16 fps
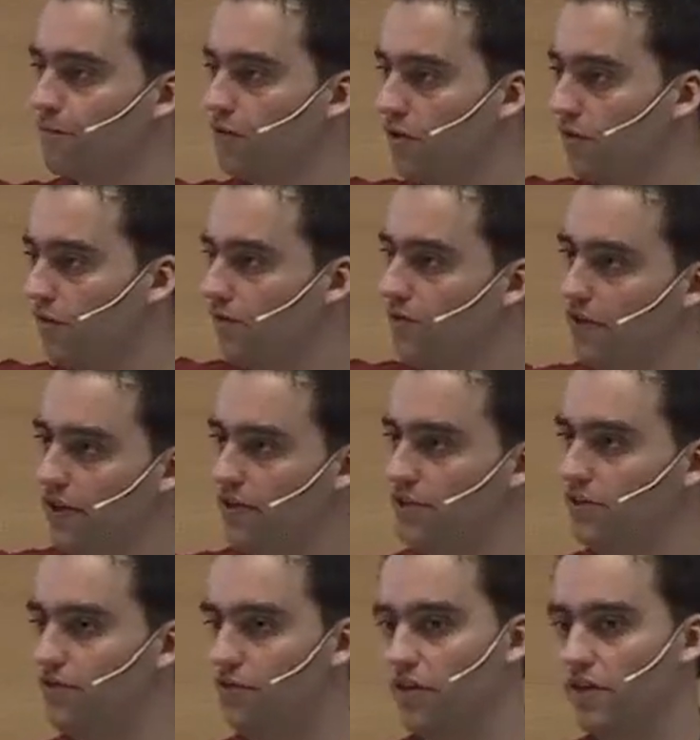
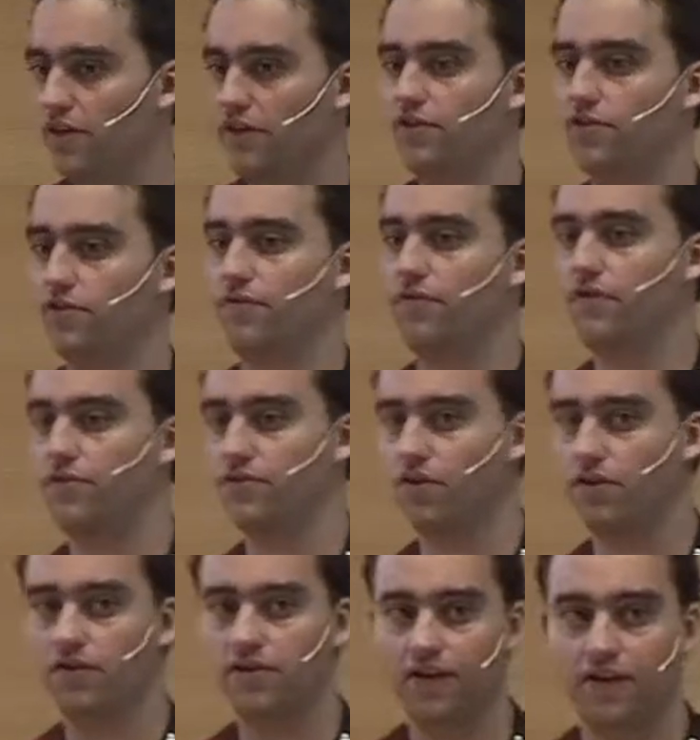configurations for each of these
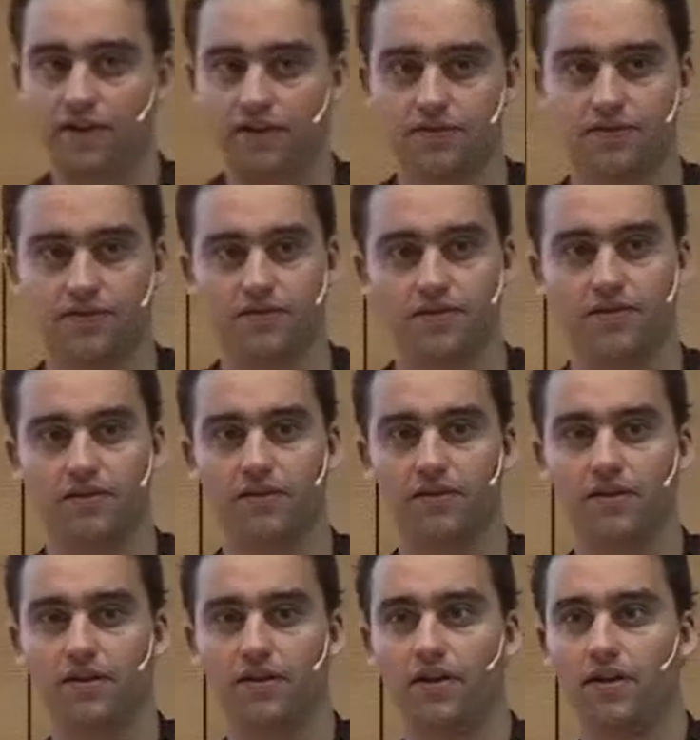contexts
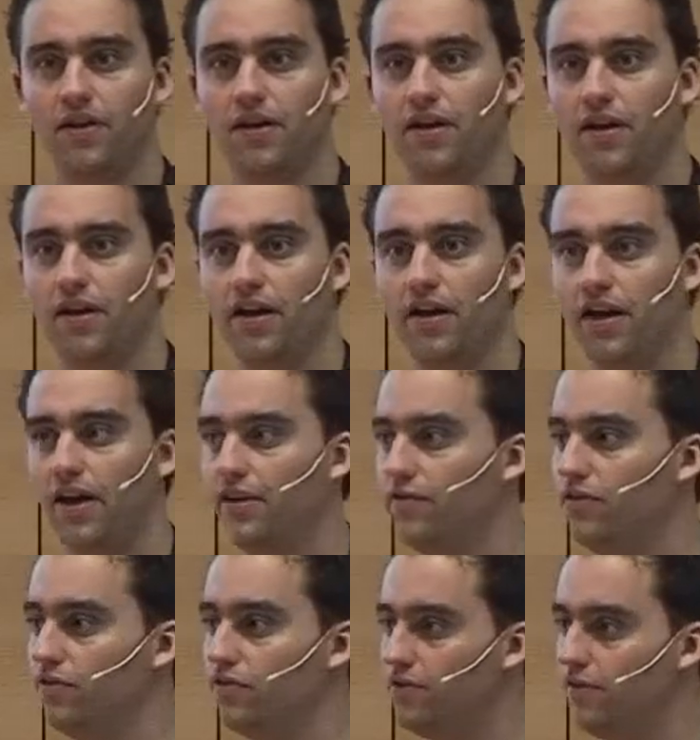
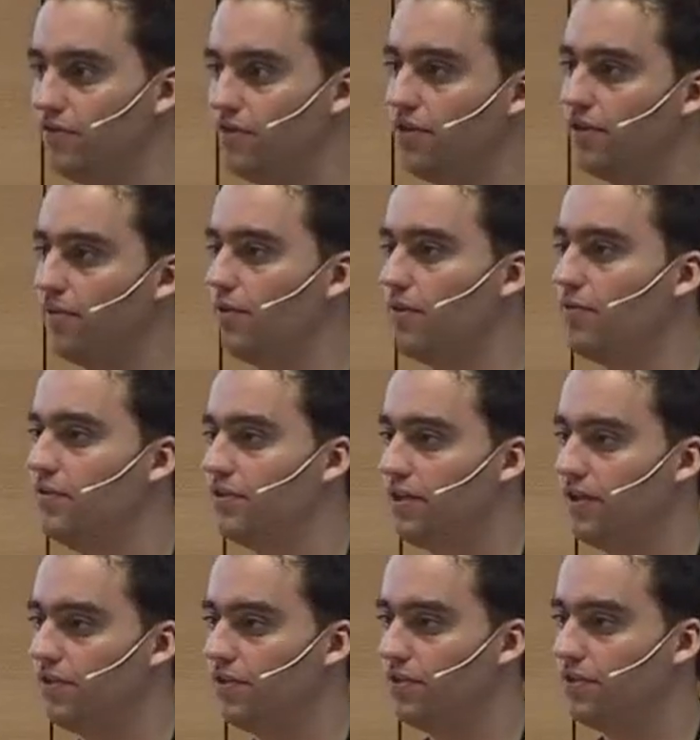and use different
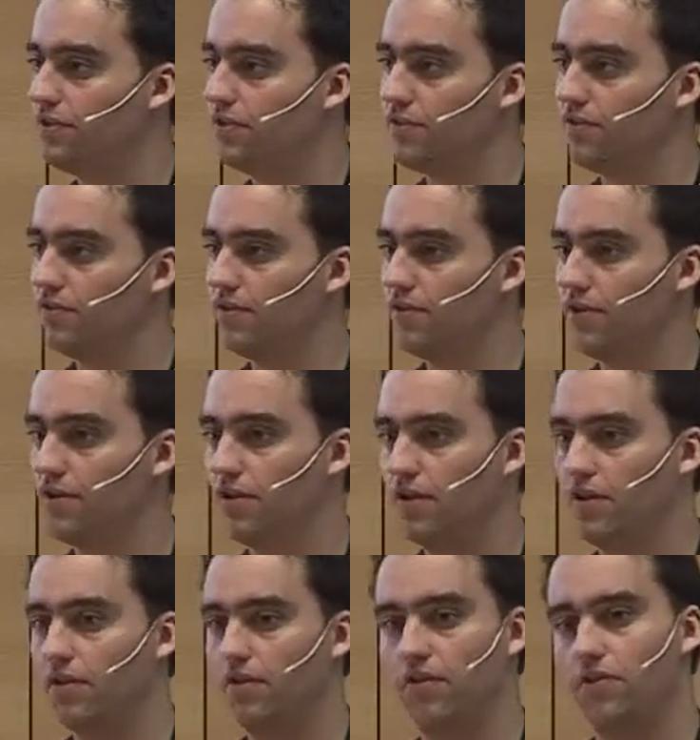implementations.
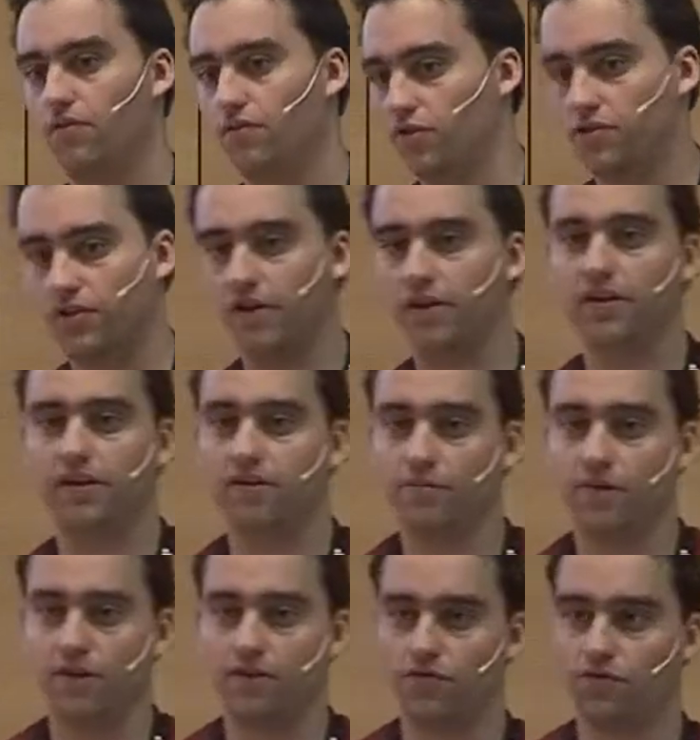For sending
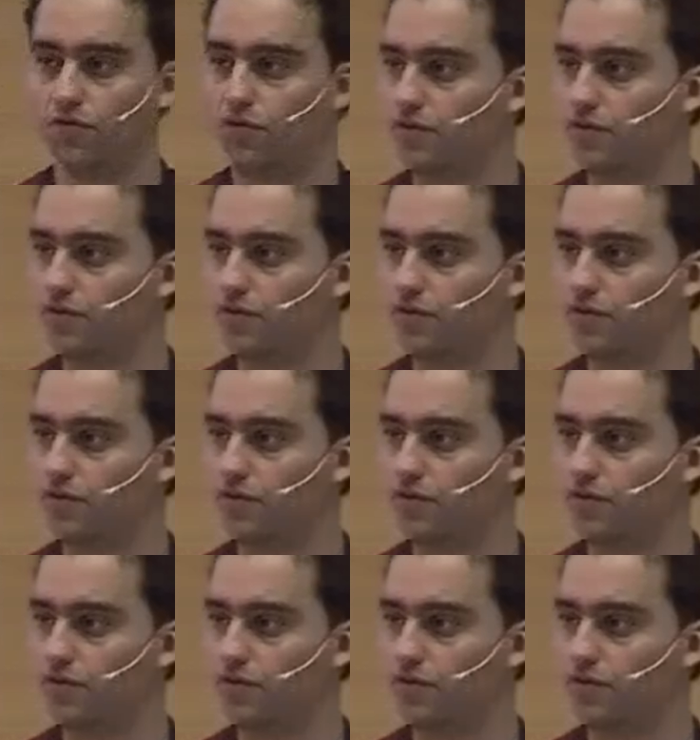emails, for